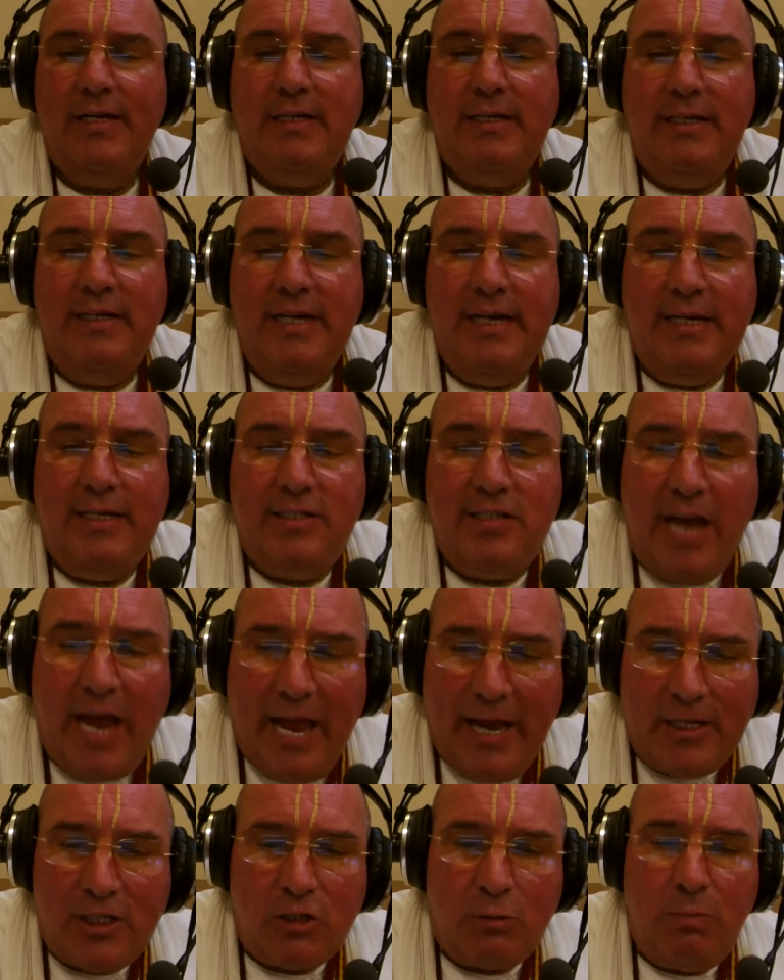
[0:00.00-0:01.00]

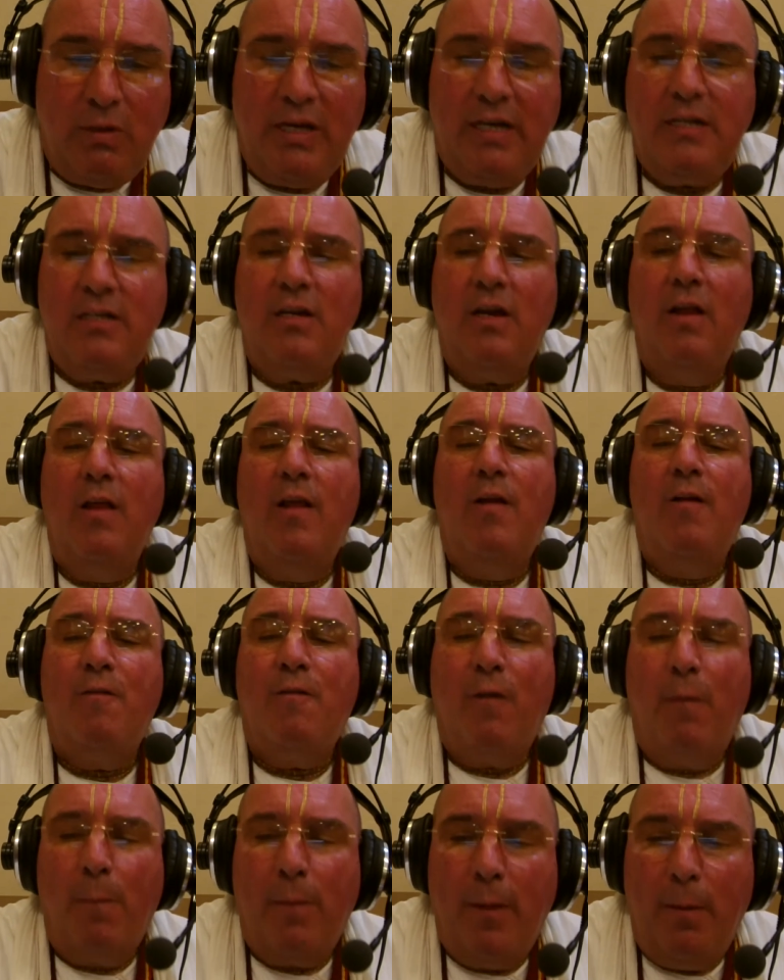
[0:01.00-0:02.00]
detachment
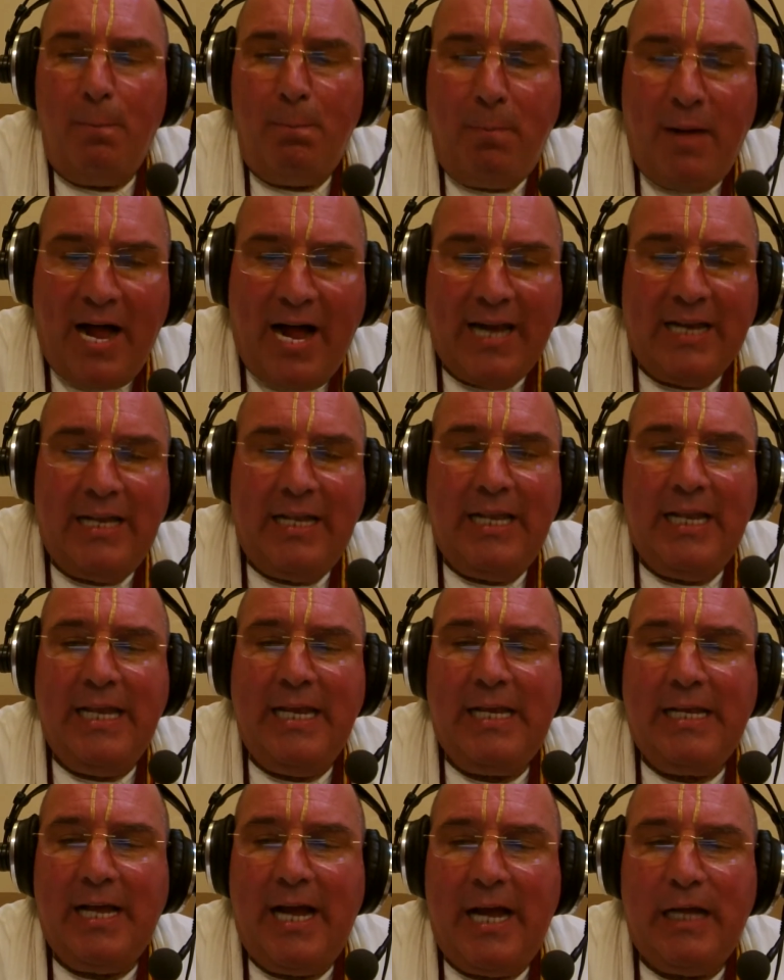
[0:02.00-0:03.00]
from the bodily
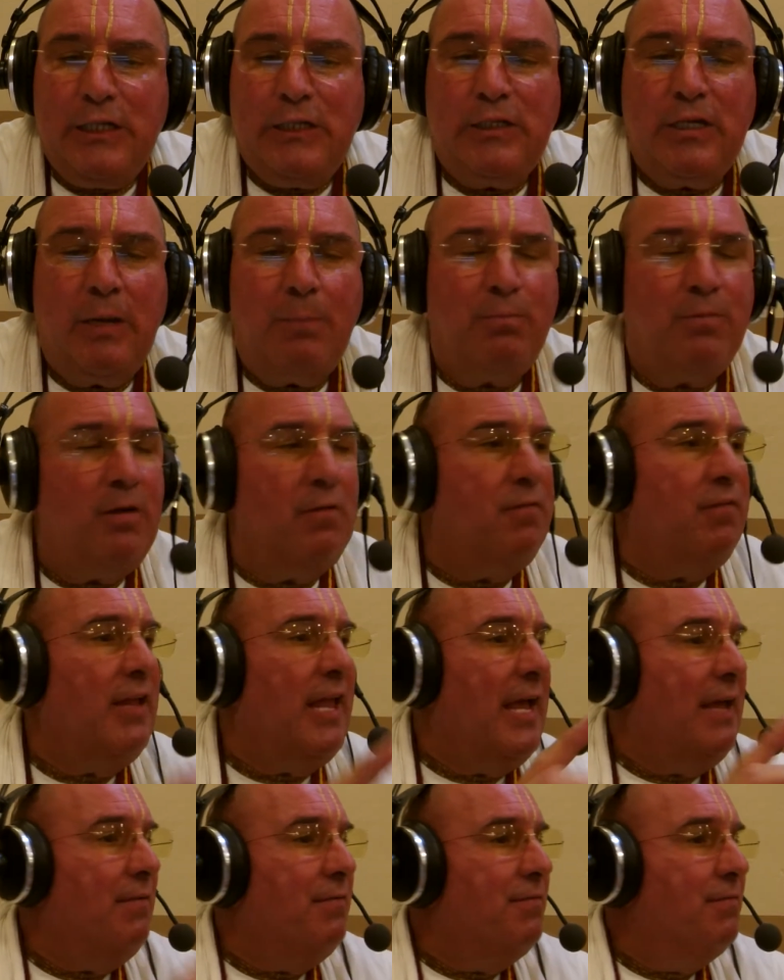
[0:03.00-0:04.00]
concept of
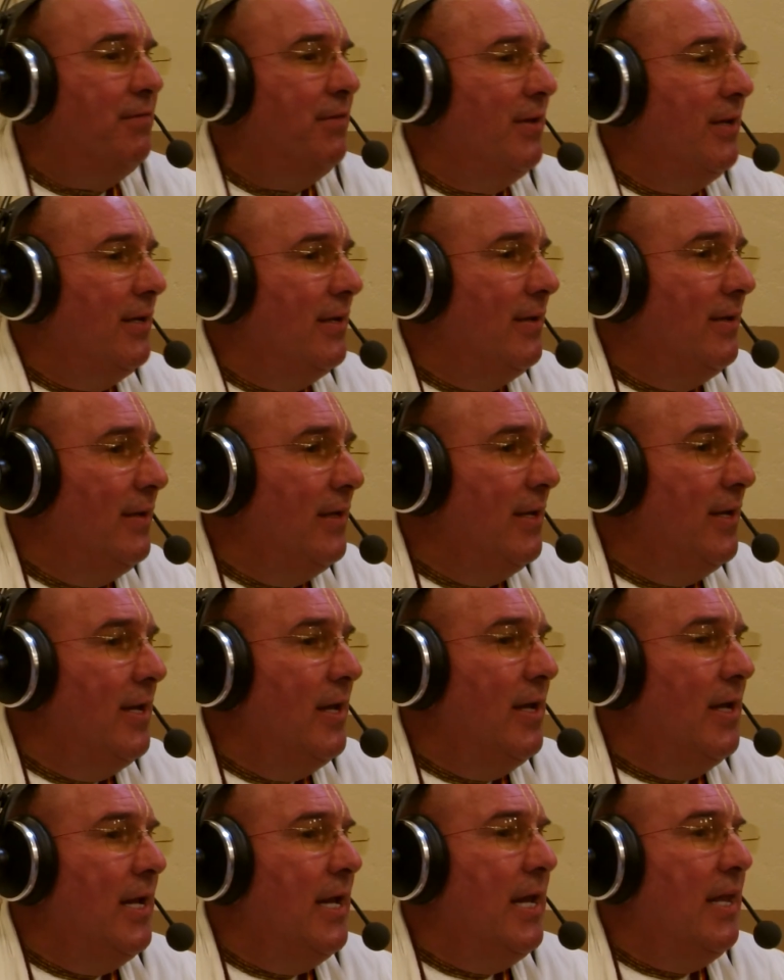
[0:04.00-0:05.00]
life.
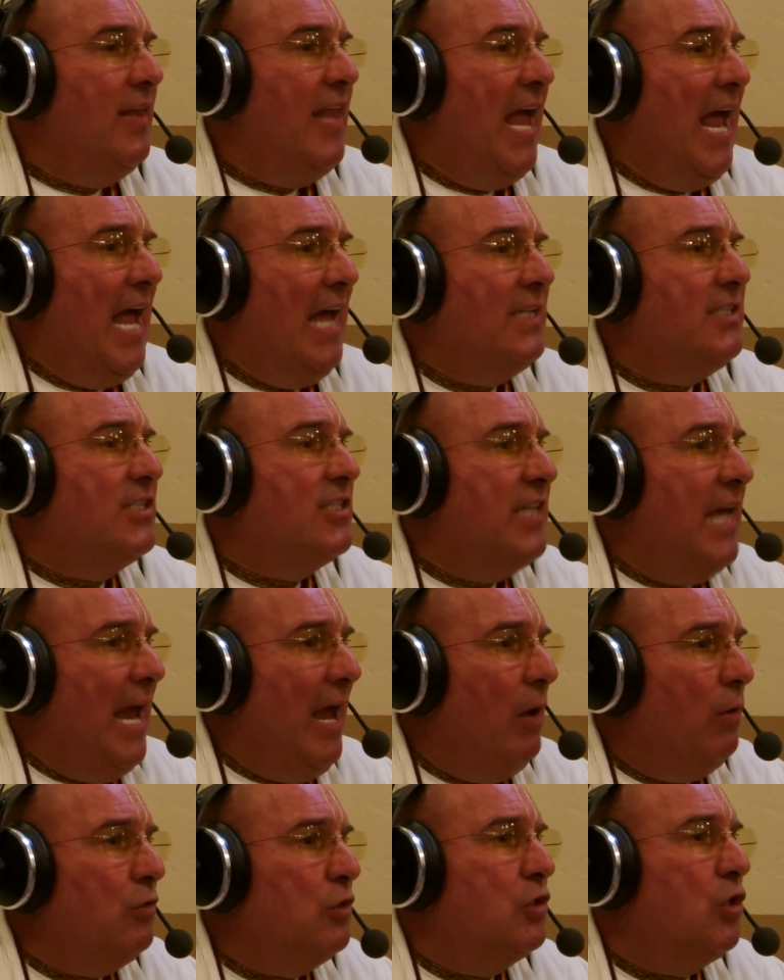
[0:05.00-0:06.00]
That
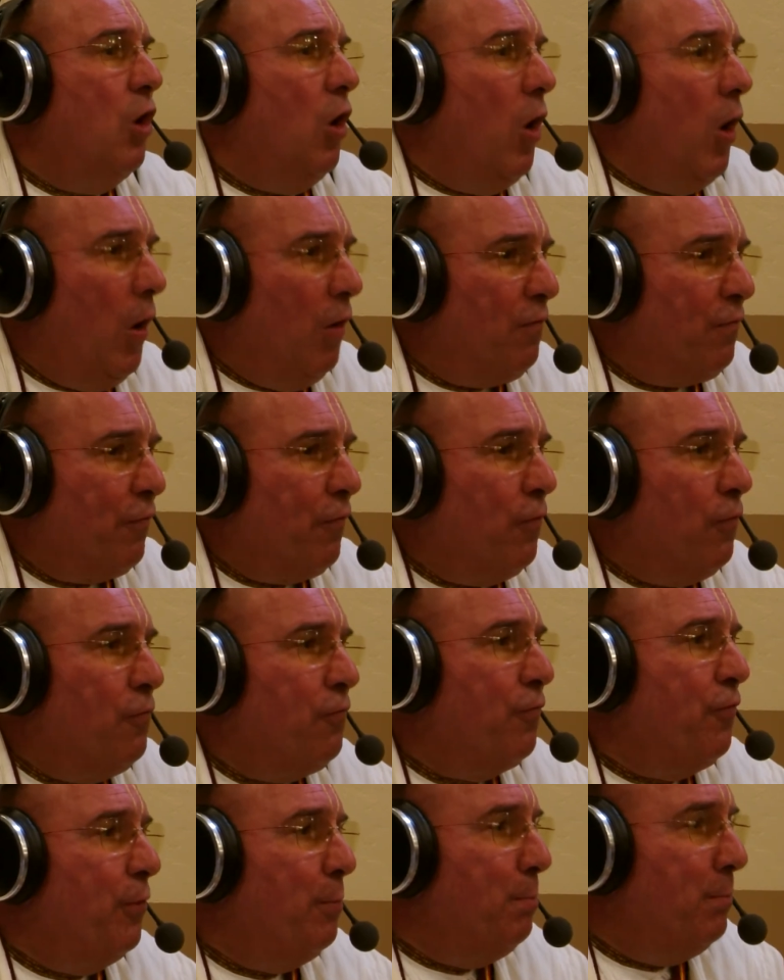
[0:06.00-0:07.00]
sounds awful
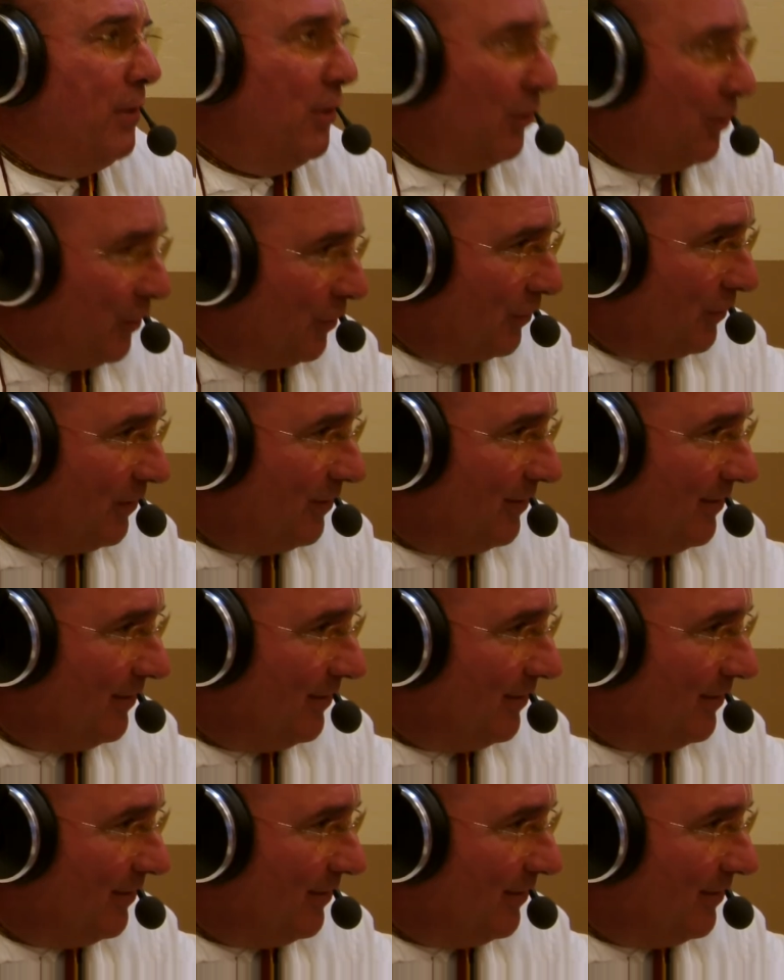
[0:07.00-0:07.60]
familiar,